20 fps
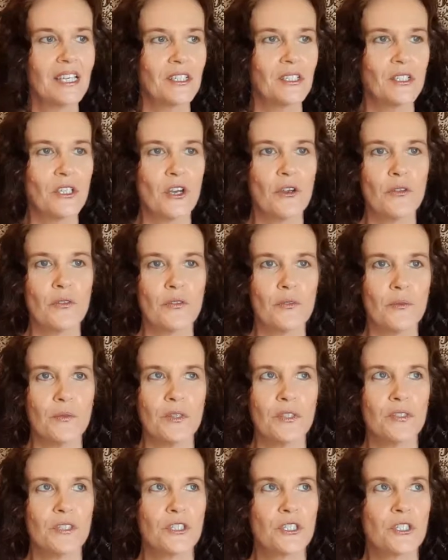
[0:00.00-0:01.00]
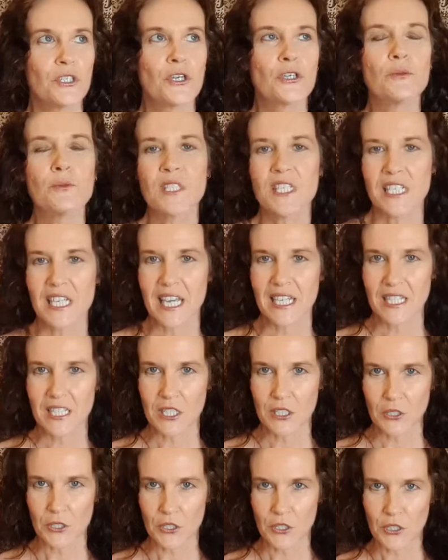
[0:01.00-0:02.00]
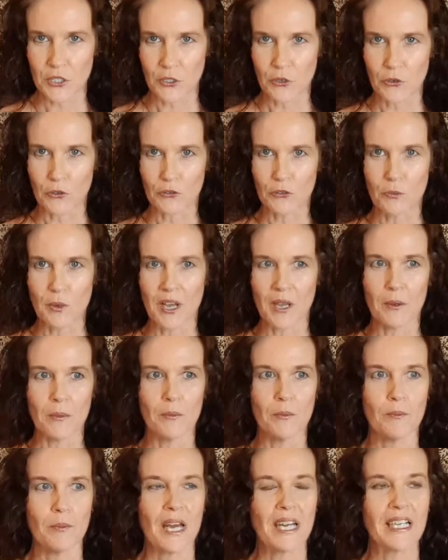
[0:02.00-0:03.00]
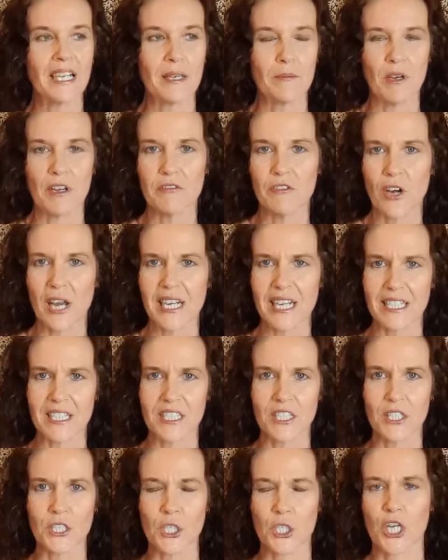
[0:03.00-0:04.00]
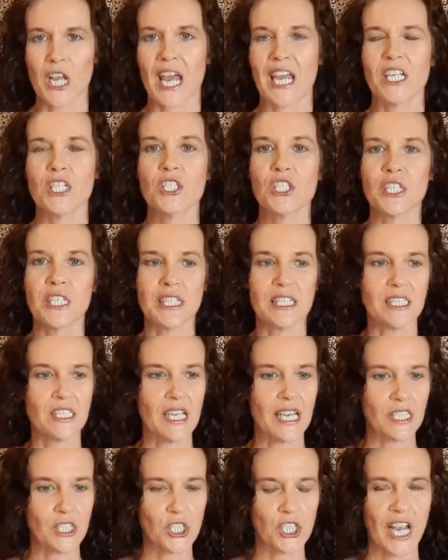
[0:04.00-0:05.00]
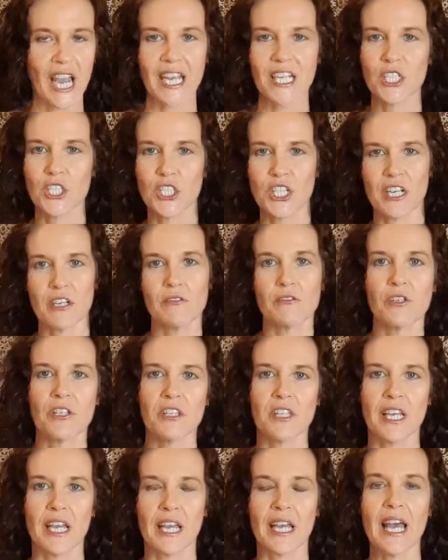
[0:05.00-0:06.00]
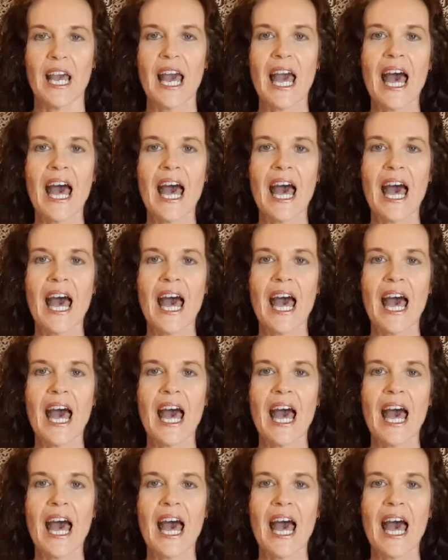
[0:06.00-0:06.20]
the circumstances of my money and my finances changing, and had changed everything.